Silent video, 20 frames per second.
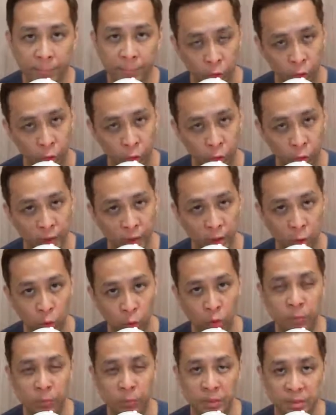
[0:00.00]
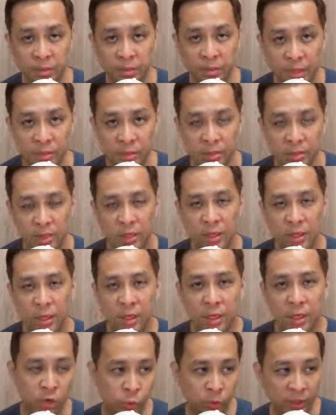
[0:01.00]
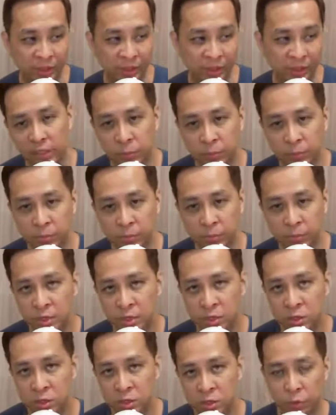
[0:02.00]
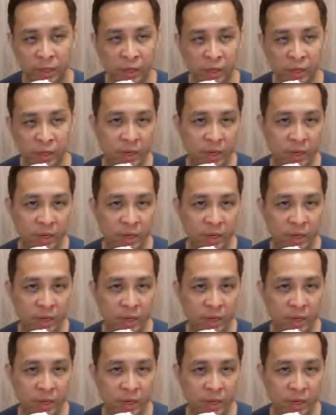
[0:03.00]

If you are doing a local business and you're into the gardening business,